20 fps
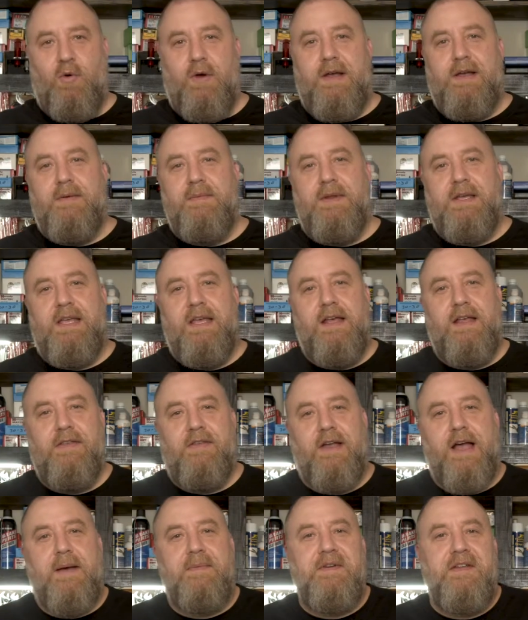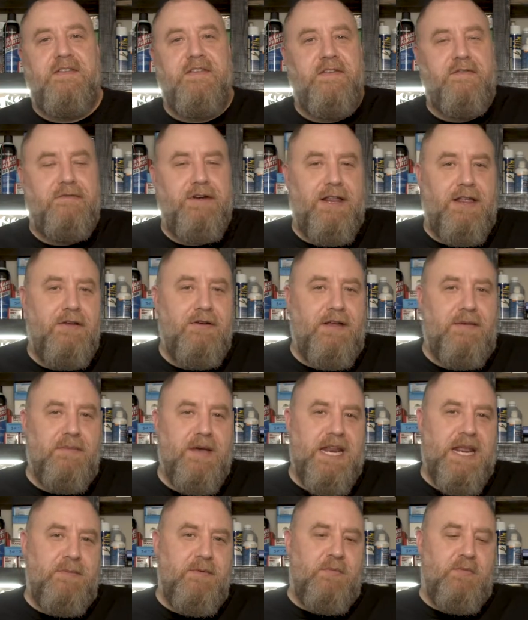Welcome to Guns, Optics, and Reloading.
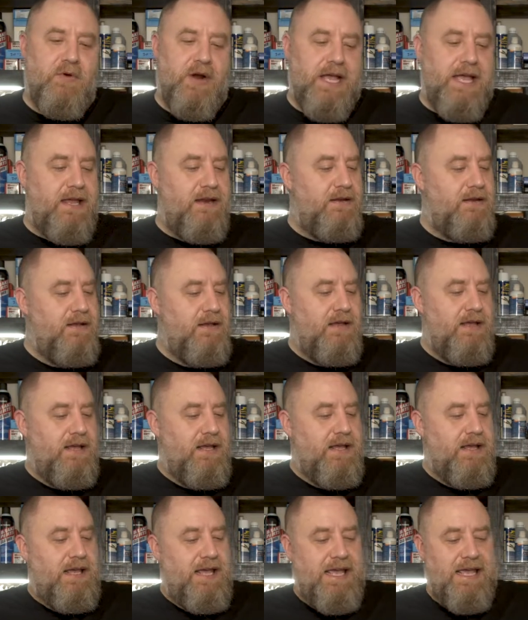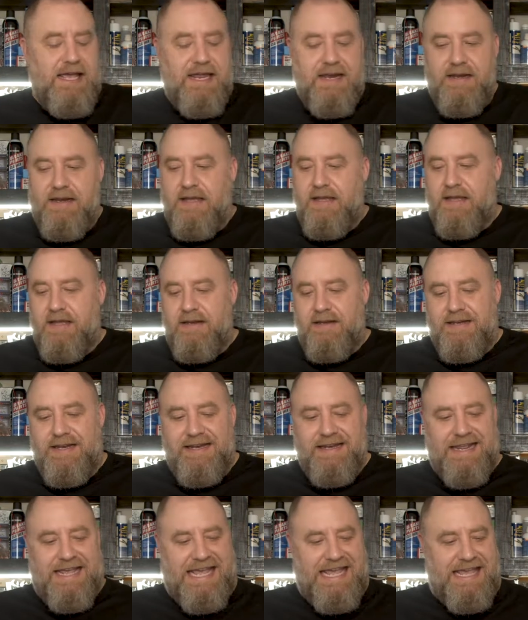My name is Brian, and
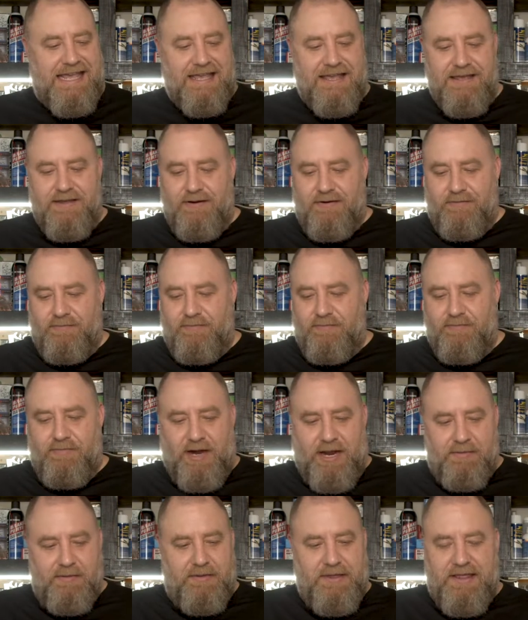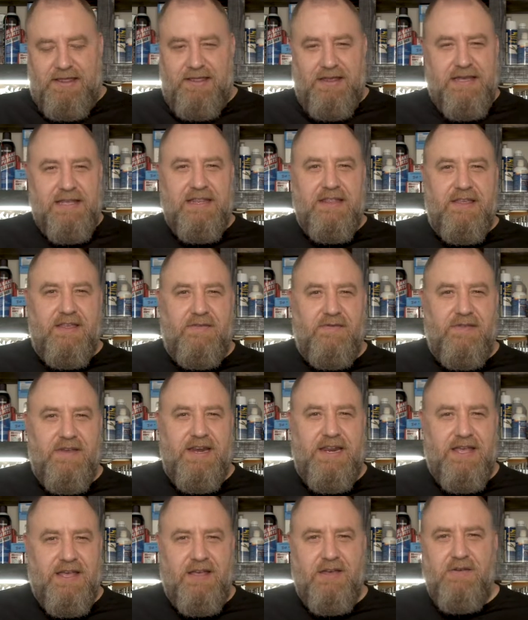today you're probably looking at this
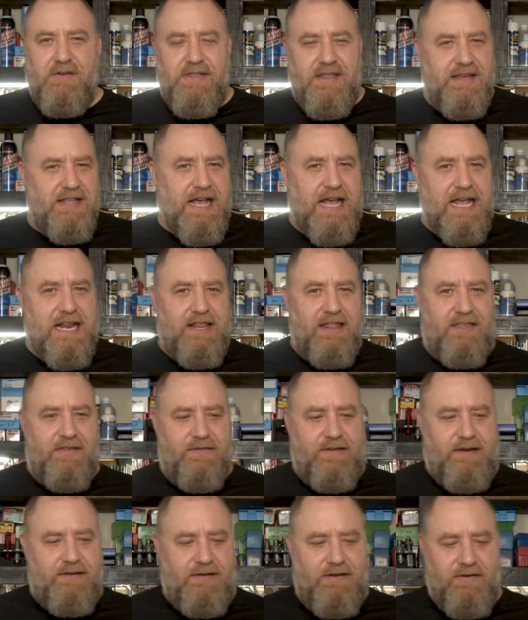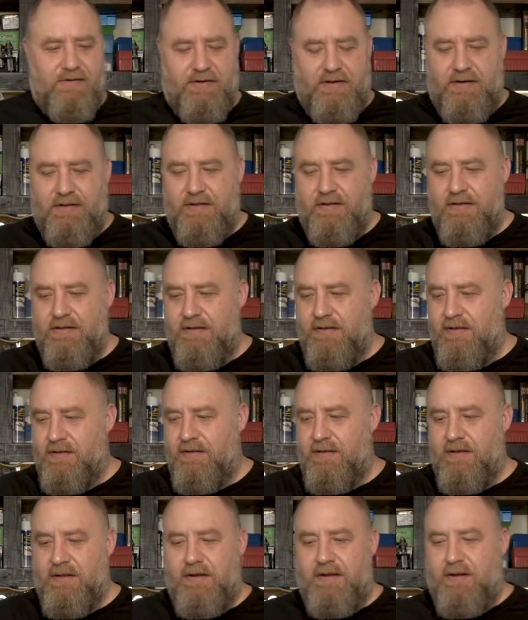video and the title of this video going,
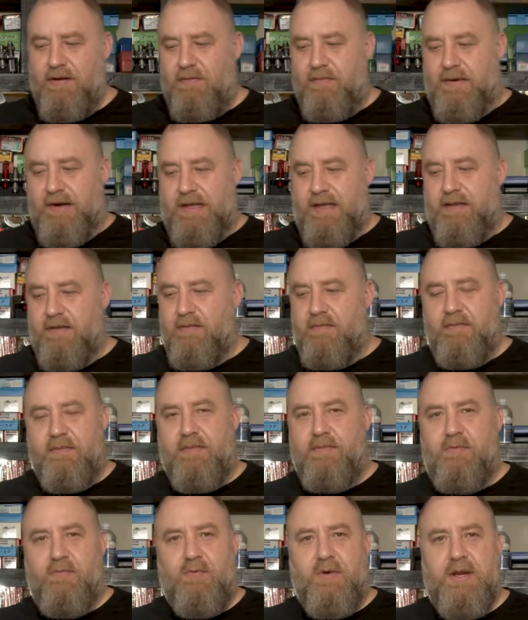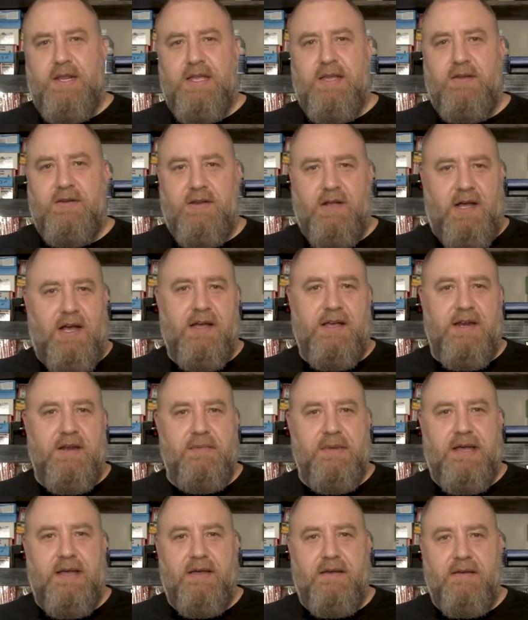Brian, what are you talking
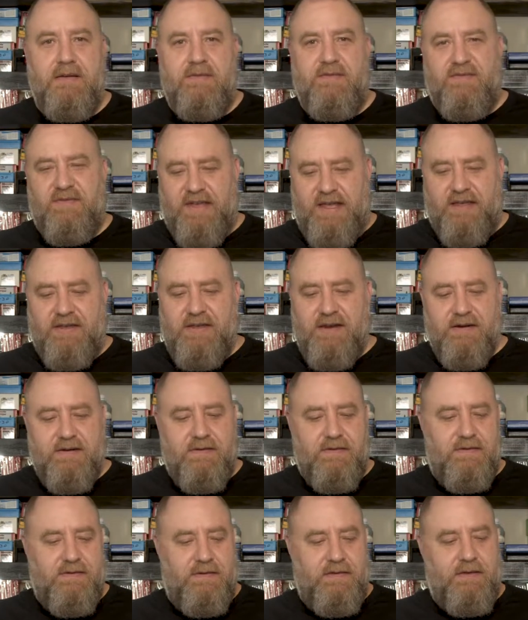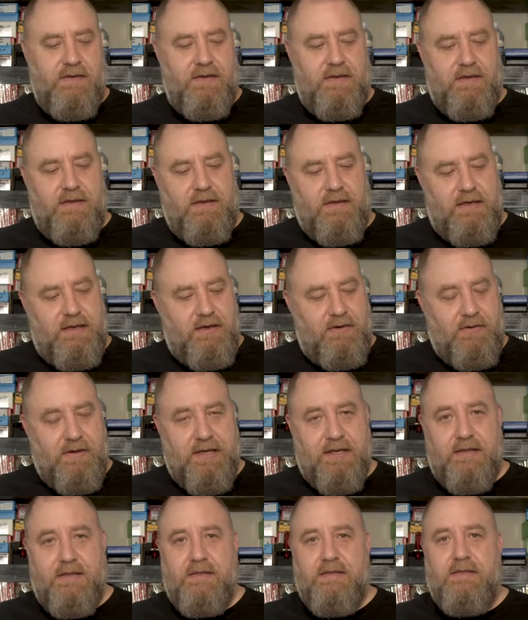about? Failures?
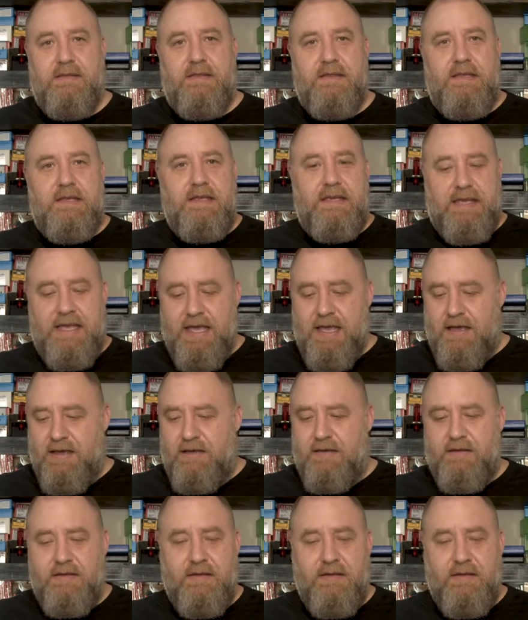Well, yeah.